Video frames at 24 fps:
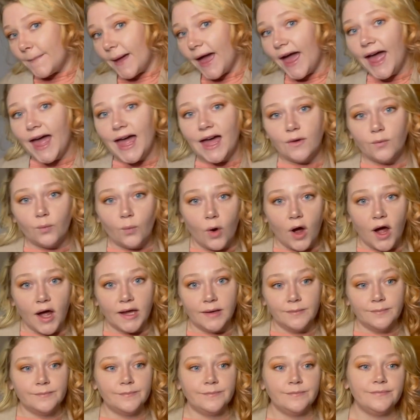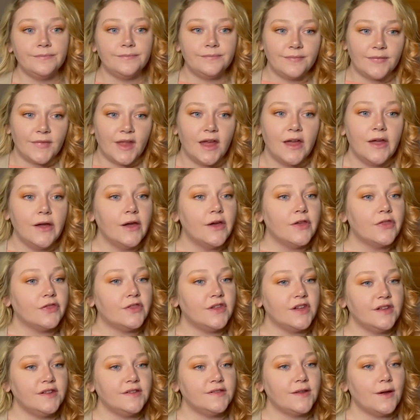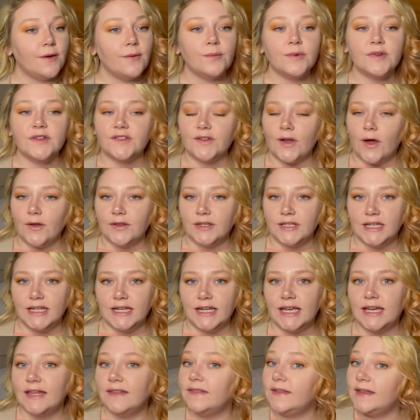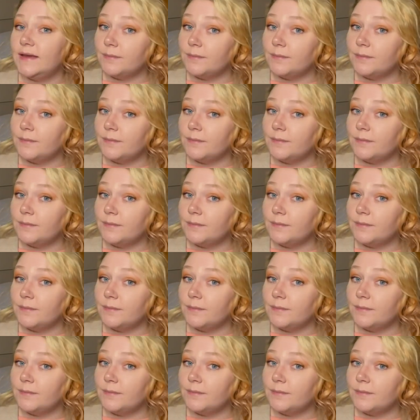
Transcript: and won. This resulted in the